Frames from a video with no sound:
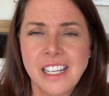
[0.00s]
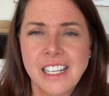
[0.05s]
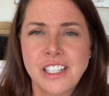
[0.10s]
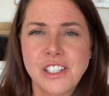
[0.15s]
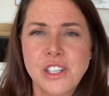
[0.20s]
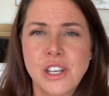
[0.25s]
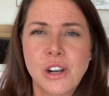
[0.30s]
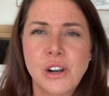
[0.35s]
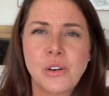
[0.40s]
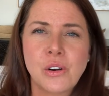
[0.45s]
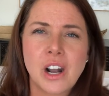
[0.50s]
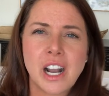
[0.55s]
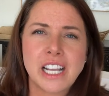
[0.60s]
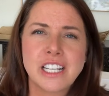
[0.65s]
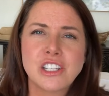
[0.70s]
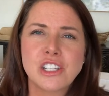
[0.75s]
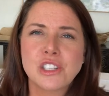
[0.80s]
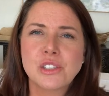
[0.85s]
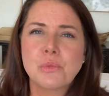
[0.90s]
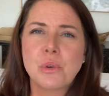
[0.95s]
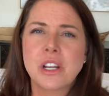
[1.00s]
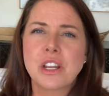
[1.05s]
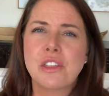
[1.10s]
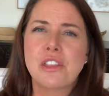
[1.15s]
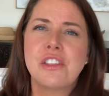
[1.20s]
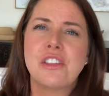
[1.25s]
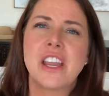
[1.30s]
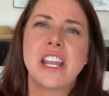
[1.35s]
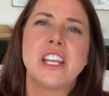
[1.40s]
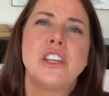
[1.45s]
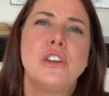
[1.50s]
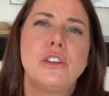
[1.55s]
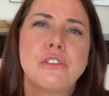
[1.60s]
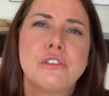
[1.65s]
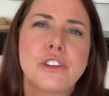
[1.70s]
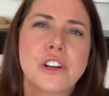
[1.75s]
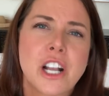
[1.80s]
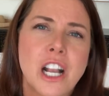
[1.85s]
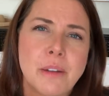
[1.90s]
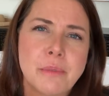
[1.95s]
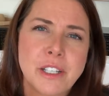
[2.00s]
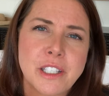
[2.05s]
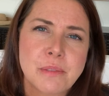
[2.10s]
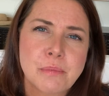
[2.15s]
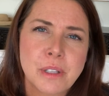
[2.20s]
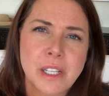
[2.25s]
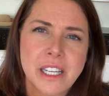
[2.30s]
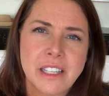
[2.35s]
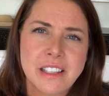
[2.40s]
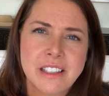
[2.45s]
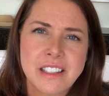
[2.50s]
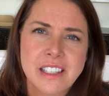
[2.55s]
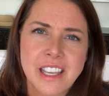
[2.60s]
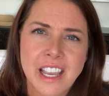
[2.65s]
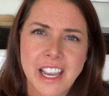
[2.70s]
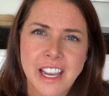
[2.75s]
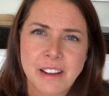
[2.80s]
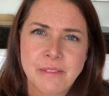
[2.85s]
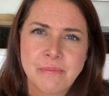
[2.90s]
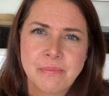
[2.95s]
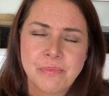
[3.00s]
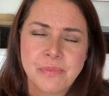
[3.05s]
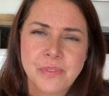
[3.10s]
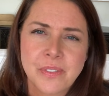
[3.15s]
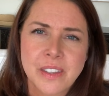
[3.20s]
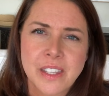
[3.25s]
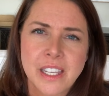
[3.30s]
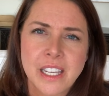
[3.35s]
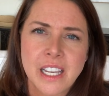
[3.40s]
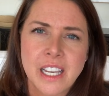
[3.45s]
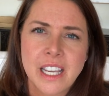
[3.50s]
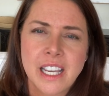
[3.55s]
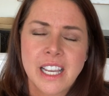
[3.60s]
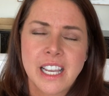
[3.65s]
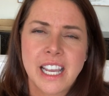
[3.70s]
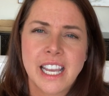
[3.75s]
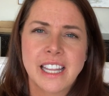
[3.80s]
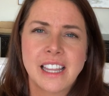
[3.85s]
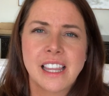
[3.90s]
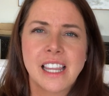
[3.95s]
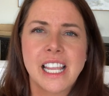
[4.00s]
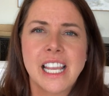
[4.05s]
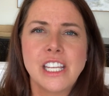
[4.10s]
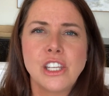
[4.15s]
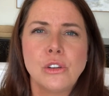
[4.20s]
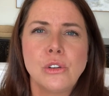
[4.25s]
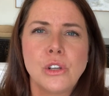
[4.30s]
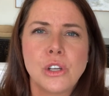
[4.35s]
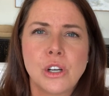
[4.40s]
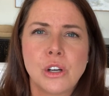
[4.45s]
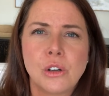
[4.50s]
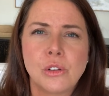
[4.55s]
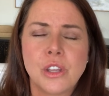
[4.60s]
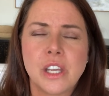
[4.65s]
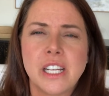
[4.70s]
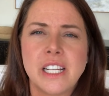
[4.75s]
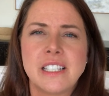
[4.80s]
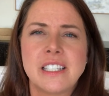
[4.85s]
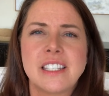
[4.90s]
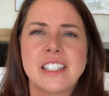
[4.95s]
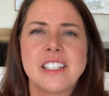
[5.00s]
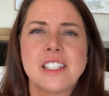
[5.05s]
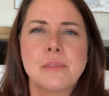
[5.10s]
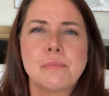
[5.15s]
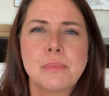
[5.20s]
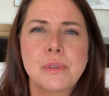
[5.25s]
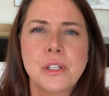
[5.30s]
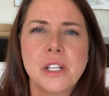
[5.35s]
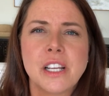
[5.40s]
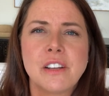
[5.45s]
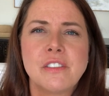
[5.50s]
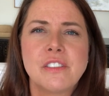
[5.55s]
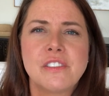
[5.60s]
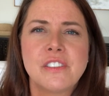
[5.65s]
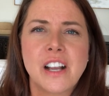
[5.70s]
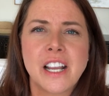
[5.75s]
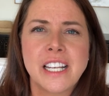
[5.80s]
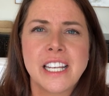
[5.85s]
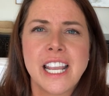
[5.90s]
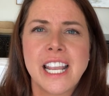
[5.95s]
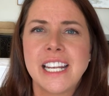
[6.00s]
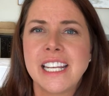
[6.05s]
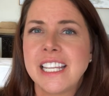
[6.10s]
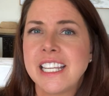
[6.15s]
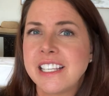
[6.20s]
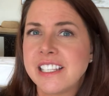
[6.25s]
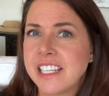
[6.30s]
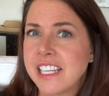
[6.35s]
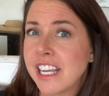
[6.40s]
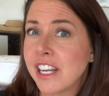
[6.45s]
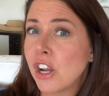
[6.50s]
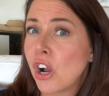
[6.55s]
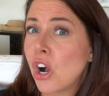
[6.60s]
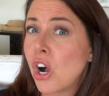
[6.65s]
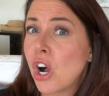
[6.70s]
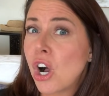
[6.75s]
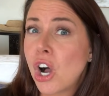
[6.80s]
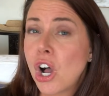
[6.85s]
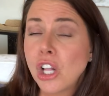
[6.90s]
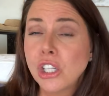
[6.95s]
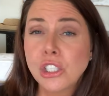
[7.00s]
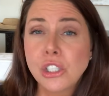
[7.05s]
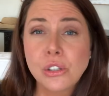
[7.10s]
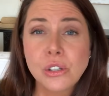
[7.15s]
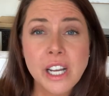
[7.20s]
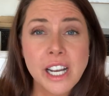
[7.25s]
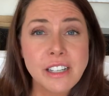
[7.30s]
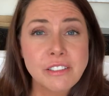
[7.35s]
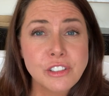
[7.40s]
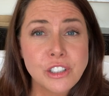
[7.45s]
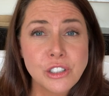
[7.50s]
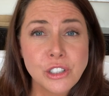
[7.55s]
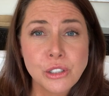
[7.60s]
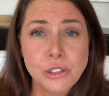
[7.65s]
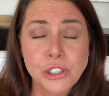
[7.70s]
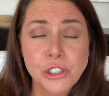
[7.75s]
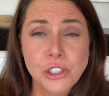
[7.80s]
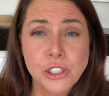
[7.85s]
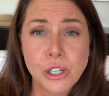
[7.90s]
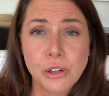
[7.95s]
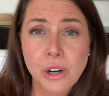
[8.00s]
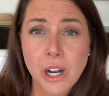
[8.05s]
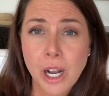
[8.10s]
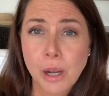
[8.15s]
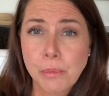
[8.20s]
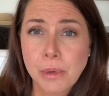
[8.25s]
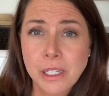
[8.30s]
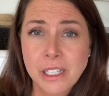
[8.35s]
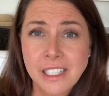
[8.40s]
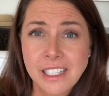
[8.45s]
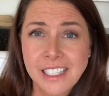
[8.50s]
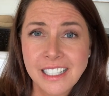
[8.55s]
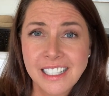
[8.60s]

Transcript: And so I just want to thank you for coming to play this game and let you know that it's simple and fun and easy and all you have to do is show up